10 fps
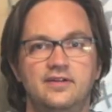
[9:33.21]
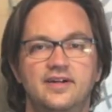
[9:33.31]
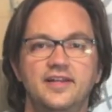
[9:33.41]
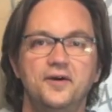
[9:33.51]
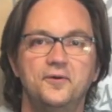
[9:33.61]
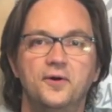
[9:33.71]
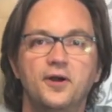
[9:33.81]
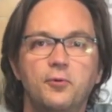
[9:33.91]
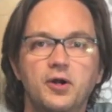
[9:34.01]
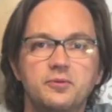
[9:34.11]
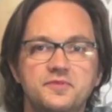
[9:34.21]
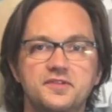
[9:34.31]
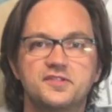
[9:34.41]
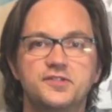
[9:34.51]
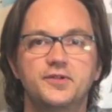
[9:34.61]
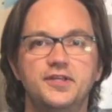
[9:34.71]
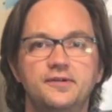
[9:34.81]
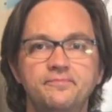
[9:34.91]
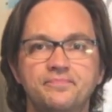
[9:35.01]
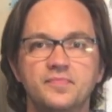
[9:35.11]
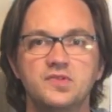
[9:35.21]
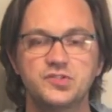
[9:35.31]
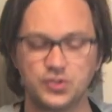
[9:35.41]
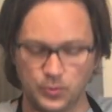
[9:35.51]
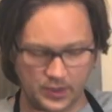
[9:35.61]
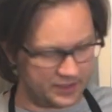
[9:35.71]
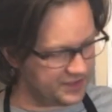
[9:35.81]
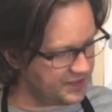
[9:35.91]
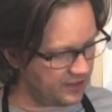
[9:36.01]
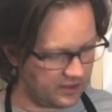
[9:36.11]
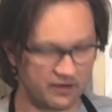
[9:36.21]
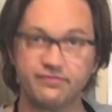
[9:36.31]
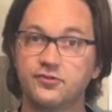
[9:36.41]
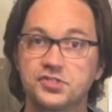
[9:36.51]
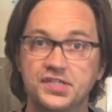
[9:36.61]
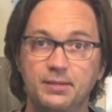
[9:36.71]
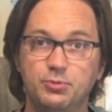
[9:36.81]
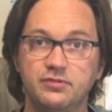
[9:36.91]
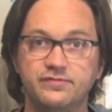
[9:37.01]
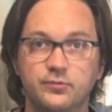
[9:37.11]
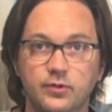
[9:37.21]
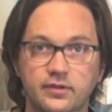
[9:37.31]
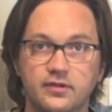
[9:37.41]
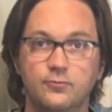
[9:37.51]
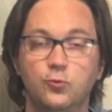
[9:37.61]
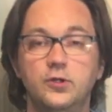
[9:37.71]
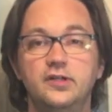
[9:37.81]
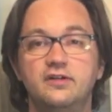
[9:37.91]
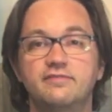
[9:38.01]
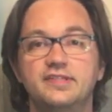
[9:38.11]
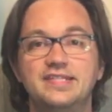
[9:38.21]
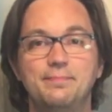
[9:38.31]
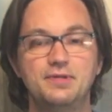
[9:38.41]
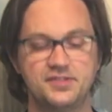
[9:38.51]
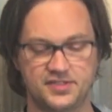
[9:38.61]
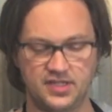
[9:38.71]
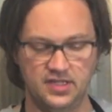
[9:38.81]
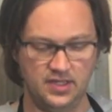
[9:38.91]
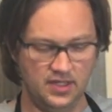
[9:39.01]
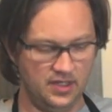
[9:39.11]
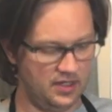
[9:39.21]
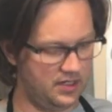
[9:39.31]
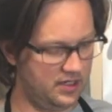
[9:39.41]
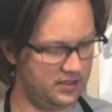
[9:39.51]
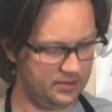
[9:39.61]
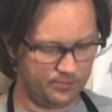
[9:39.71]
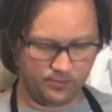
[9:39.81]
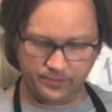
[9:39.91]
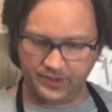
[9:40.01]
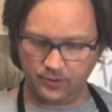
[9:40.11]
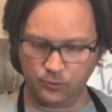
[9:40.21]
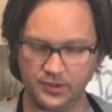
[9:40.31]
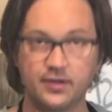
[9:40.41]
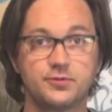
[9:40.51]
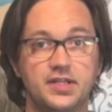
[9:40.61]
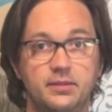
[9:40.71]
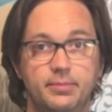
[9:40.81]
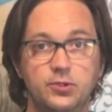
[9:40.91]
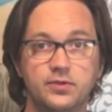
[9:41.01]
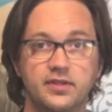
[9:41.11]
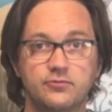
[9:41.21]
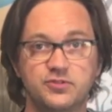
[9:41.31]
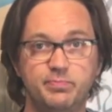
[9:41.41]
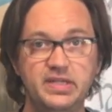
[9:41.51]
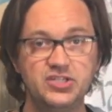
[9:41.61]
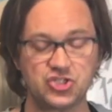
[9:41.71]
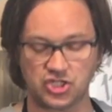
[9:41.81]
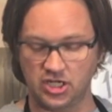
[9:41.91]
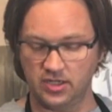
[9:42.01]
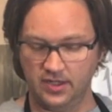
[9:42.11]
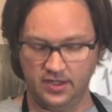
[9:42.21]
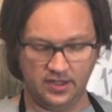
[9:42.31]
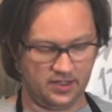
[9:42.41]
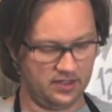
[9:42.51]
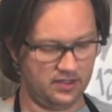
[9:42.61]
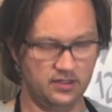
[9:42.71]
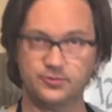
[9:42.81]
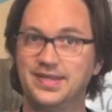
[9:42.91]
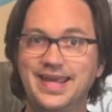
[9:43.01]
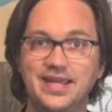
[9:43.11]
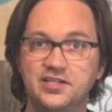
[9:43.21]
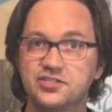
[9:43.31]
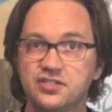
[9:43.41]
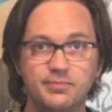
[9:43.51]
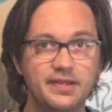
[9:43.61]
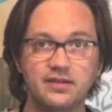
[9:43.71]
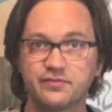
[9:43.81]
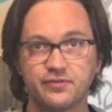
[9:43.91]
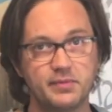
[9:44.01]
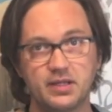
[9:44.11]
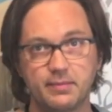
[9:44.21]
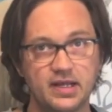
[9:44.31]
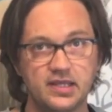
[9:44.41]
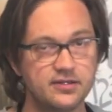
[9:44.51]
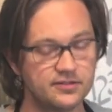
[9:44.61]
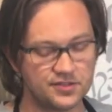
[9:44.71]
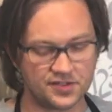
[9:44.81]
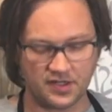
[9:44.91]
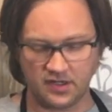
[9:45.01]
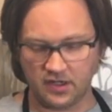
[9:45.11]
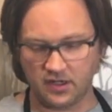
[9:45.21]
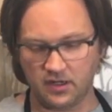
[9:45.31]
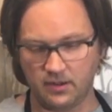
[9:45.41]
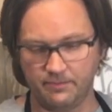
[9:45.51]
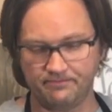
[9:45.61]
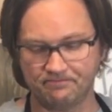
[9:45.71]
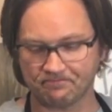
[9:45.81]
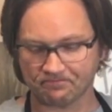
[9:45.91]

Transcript: Hello, welcome to the studio. So we're going to start our first sample for the wood of the Tempest. Uh, the, the wood that was on the boat that was beached, uh, that was aged, had been there for many, many years. Um,